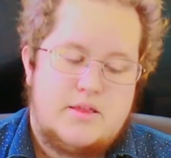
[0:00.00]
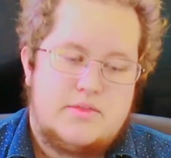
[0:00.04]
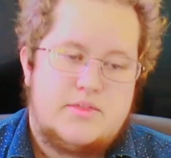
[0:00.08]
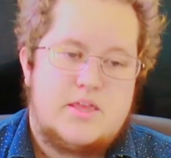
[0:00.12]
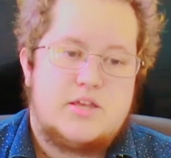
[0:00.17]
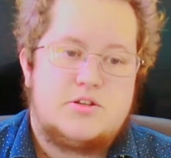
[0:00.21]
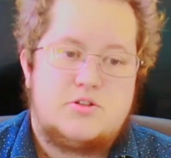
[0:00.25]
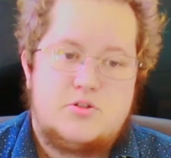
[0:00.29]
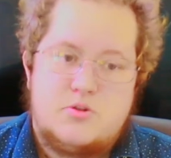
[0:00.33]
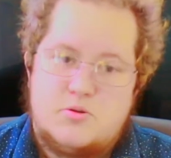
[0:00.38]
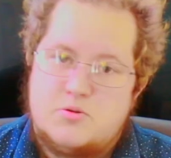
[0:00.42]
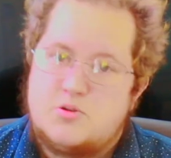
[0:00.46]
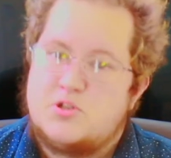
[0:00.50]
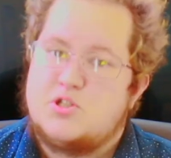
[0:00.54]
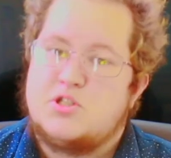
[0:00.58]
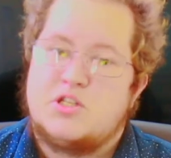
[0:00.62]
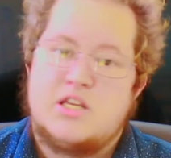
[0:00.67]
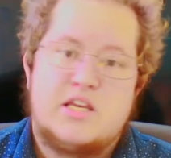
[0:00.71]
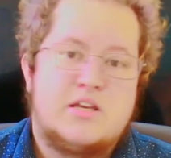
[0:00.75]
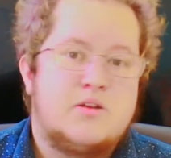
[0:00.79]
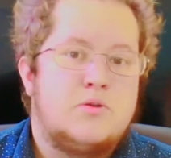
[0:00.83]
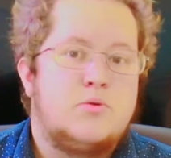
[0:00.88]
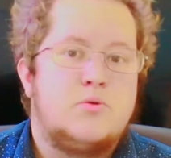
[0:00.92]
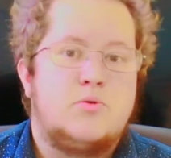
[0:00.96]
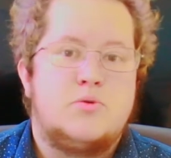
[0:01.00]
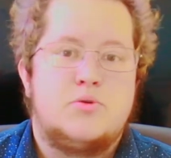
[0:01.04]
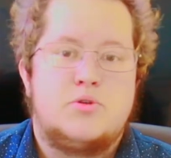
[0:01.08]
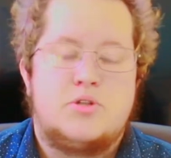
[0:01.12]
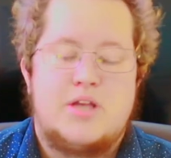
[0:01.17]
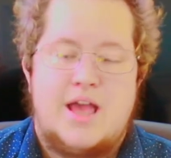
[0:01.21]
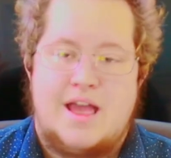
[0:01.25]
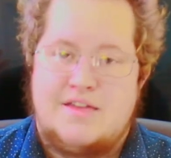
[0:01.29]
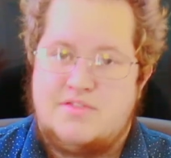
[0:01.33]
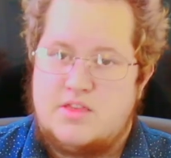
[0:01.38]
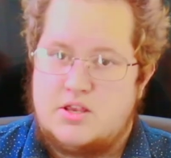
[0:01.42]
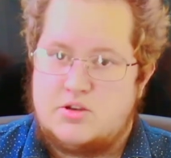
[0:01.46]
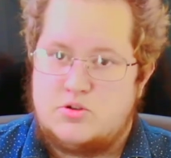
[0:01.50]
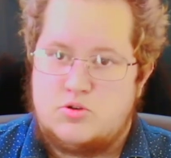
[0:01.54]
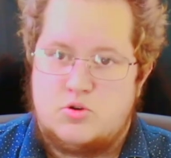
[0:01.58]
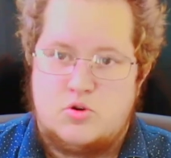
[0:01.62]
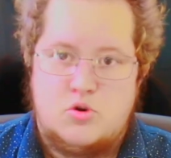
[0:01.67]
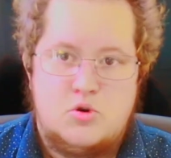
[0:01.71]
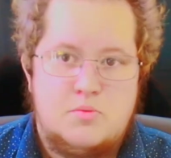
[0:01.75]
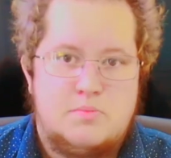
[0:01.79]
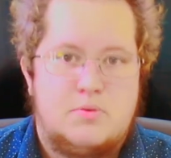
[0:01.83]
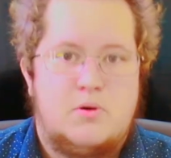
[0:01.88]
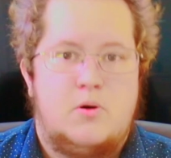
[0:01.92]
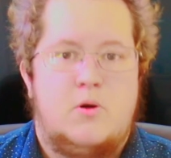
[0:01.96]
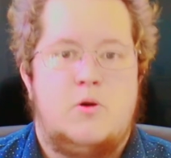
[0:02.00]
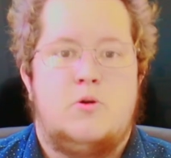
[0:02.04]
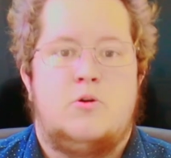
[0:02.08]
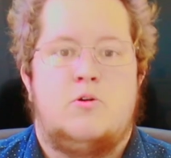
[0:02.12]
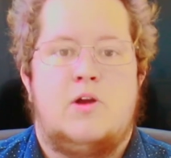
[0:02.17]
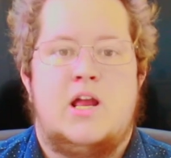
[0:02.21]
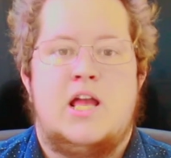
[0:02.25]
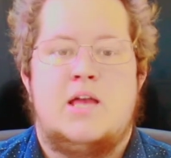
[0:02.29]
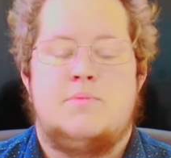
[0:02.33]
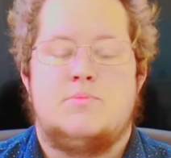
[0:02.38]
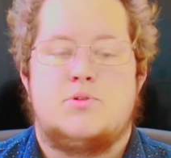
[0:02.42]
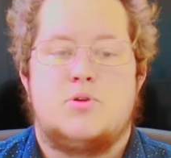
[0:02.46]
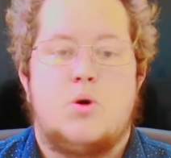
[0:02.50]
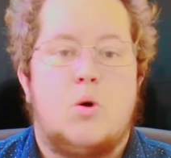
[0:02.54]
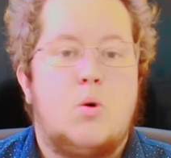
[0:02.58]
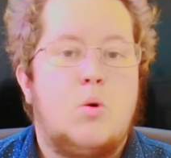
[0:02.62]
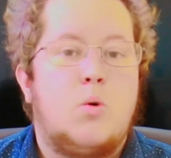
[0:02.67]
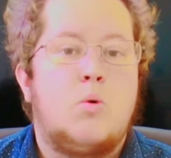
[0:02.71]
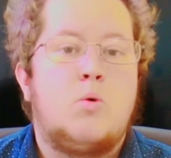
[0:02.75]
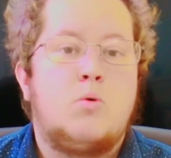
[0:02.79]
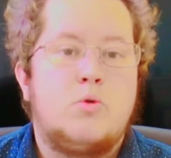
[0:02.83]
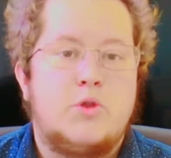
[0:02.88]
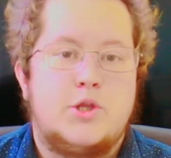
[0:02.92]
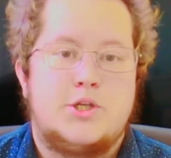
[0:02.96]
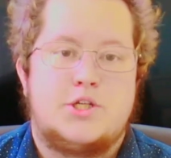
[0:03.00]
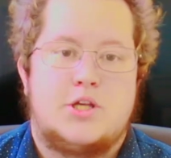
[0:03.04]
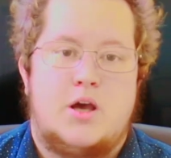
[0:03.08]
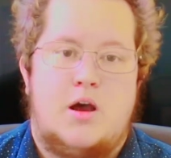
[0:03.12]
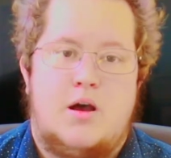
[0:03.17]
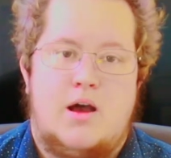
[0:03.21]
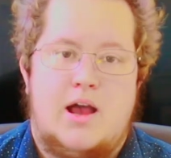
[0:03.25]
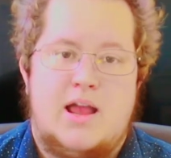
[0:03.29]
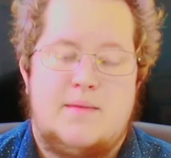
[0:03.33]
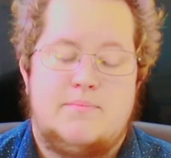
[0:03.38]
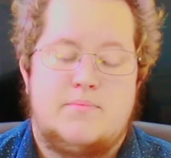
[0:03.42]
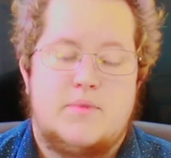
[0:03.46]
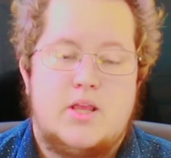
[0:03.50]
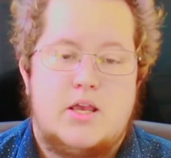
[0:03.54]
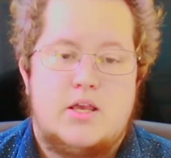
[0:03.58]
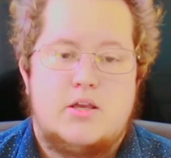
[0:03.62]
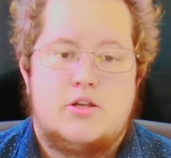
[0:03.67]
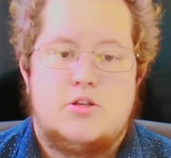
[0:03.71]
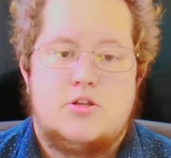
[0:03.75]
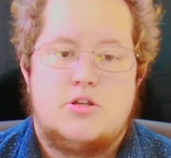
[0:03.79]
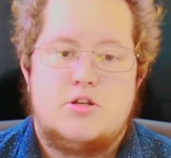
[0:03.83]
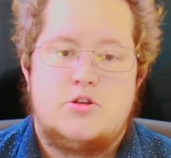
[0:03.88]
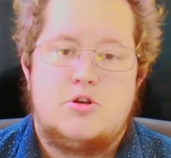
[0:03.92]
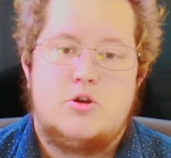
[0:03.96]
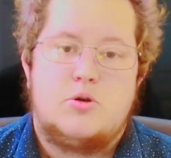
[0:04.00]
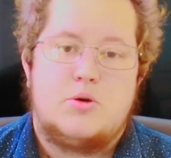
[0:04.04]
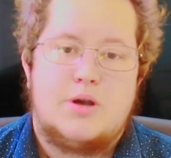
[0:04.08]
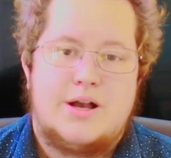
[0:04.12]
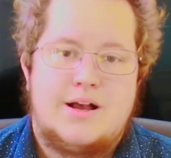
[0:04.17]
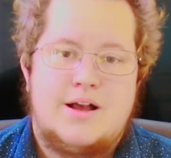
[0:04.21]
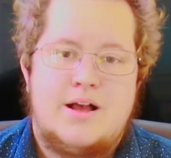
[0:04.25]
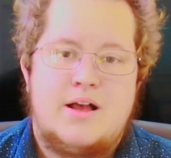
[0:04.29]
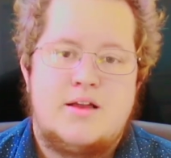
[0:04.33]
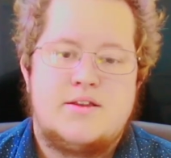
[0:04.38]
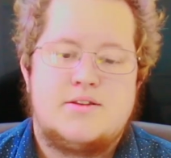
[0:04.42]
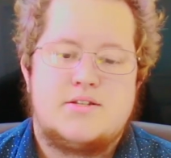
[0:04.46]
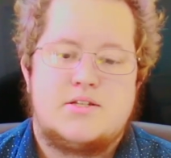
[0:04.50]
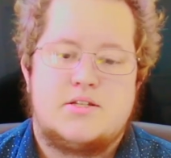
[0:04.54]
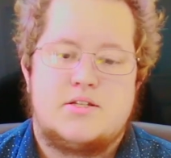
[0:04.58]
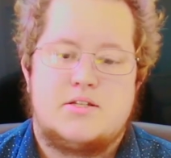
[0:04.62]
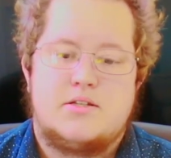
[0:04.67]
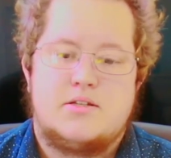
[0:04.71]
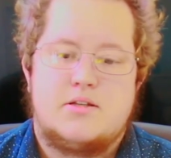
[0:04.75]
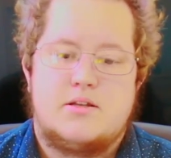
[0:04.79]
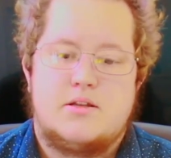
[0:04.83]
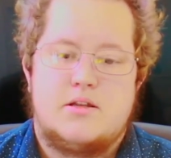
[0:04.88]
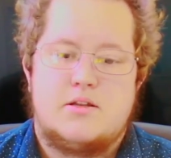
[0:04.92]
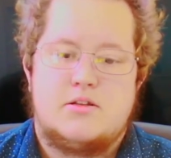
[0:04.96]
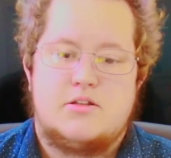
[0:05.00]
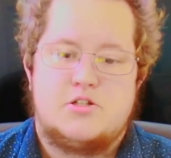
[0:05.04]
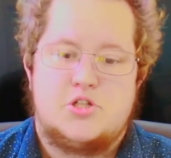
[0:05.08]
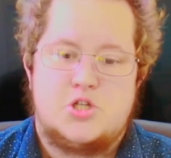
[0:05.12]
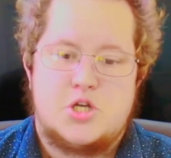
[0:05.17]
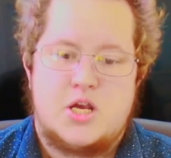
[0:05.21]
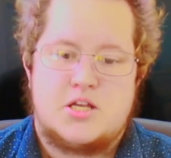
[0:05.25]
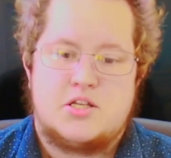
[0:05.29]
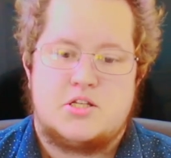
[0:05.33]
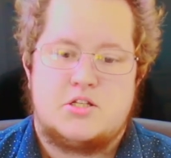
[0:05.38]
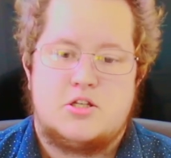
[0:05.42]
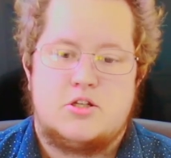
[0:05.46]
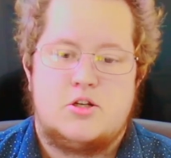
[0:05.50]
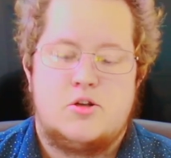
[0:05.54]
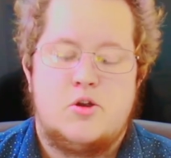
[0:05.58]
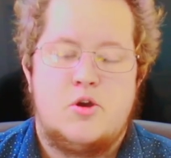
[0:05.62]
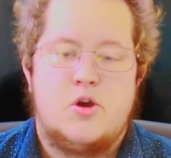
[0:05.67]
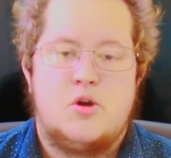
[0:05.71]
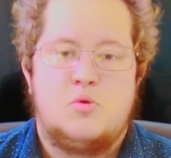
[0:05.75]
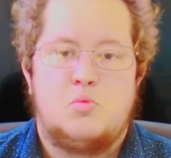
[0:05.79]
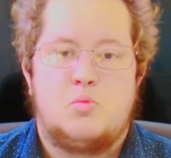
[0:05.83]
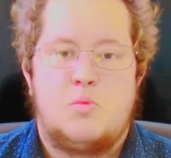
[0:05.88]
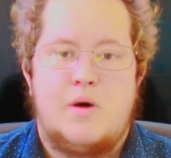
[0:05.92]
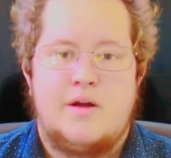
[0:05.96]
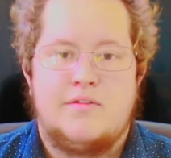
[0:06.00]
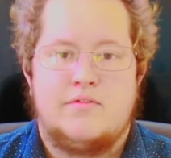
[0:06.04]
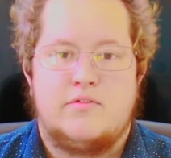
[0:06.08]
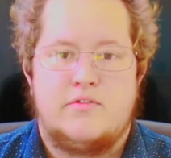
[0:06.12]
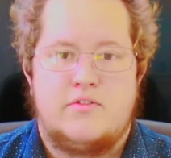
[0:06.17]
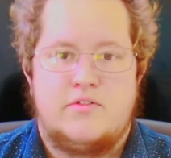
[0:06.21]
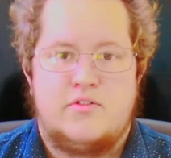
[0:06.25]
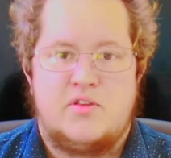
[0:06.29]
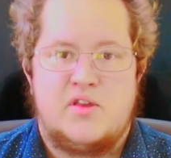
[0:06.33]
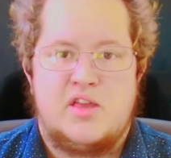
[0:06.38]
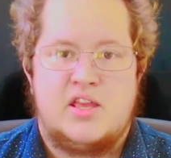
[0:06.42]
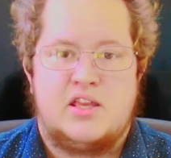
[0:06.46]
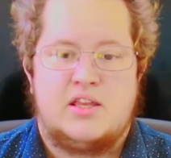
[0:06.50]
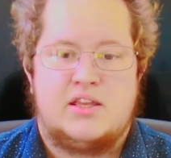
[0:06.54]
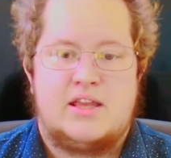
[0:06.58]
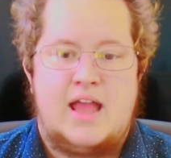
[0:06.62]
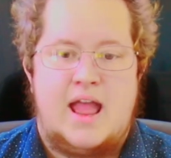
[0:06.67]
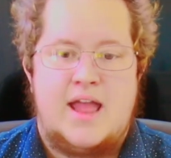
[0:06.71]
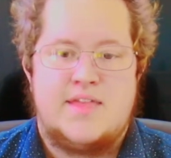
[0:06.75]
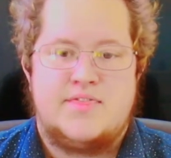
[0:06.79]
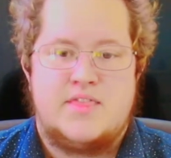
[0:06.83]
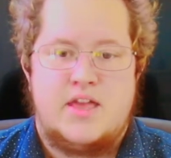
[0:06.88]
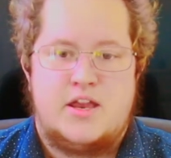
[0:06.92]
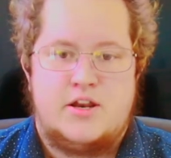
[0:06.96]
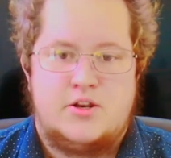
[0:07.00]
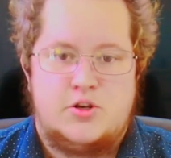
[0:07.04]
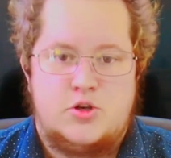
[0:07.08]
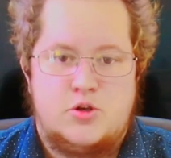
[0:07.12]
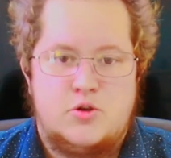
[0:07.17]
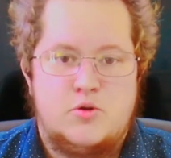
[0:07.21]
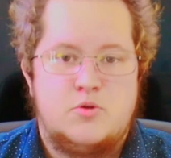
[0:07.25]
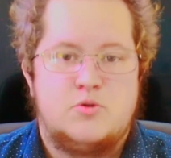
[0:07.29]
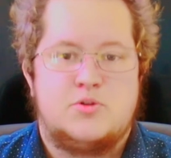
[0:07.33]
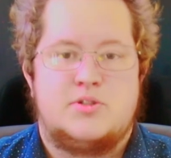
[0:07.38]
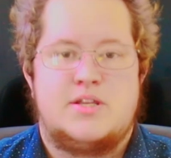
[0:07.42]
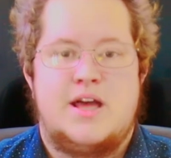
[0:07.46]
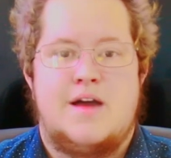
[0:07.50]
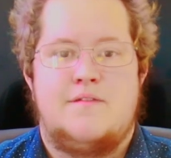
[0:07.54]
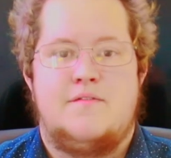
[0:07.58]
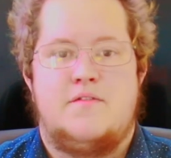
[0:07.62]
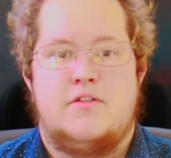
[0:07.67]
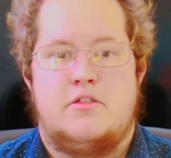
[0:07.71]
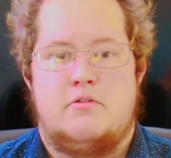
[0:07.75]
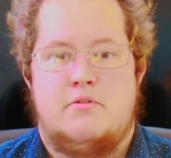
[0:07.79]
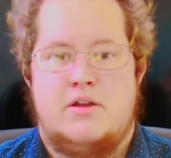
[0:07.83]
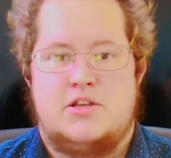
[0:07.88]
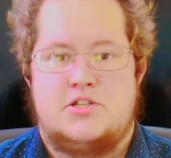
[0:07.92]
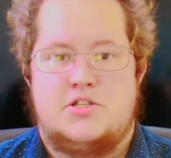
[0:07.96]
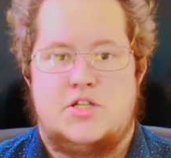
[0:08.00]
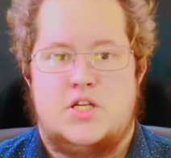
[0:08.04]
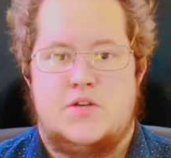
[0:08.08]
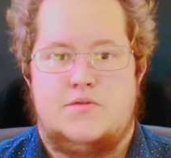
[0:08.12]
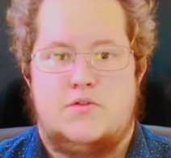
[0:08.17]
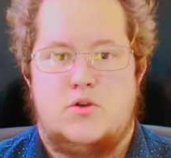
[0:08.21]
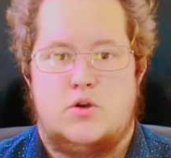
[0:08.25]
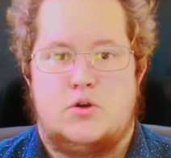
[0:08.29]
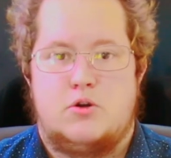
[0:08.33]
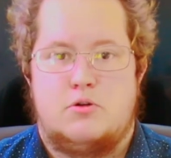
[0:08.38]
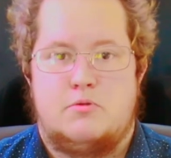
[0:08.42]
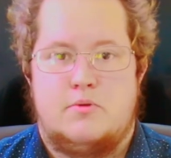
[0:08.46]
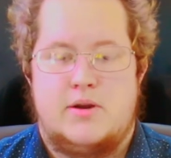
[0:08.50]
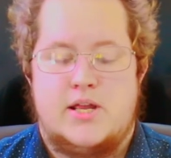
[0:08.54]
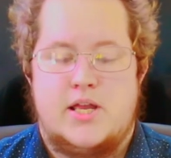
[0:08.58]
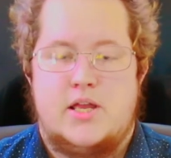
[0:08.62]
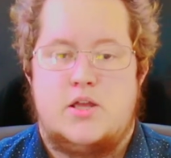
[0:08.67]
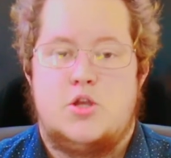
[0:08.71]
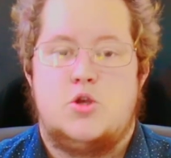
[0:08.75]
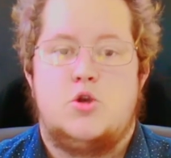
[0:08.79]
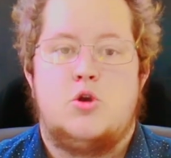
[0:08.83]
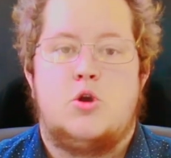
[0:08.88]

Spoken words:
There's new skills and there's new programs all the time, and you can't just learn one thing and then use that for the rest of your career.